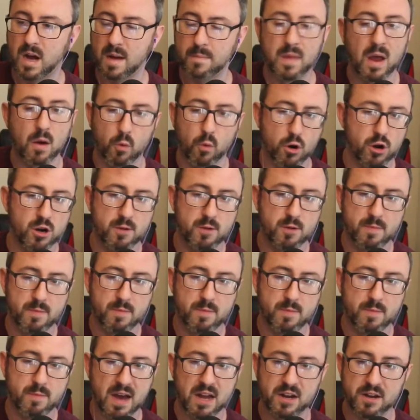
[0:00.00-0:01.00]
not worried about
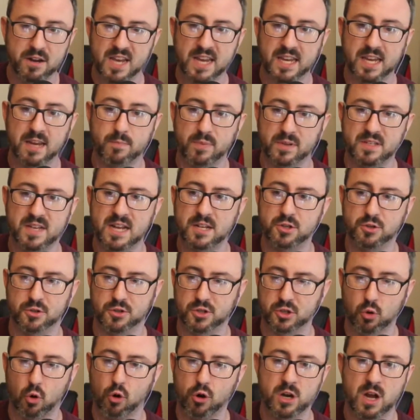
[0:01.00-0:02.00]
him taking potential
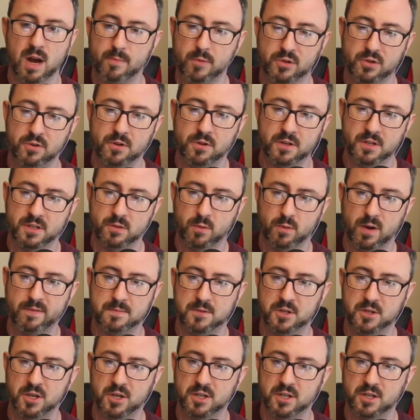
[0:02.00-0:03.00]
scoring opportunities away
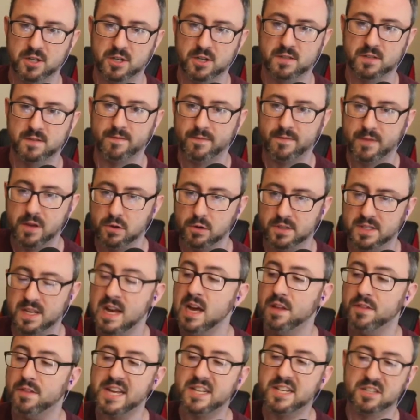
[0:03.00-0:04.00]
from Justin Fields.
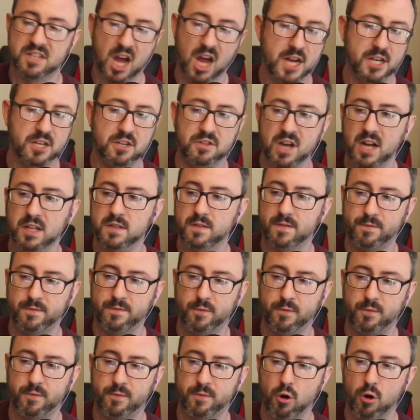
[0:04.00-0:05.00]
They signed Donta
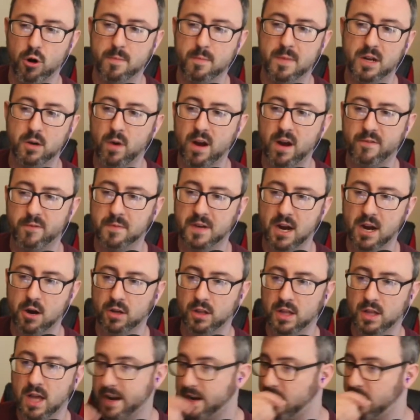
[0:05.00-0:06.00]
Foreman away from
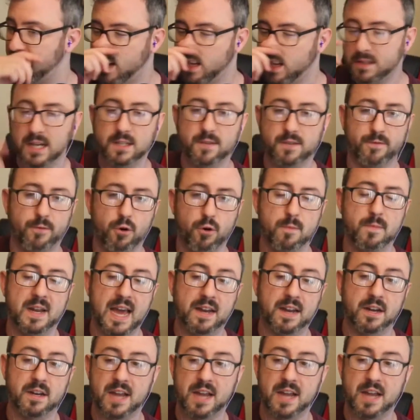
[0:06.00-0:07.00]
Carolina. Donta
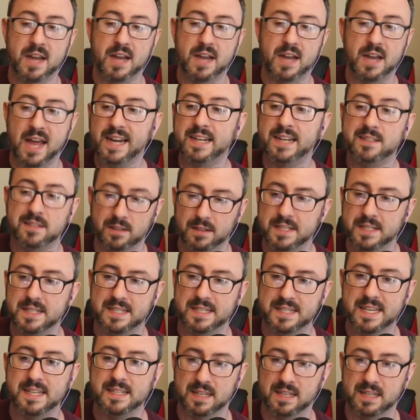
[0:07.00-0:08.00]
Foreman had an excellent
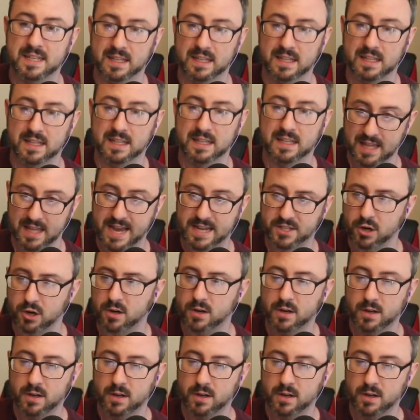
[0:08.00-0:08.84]
season last year.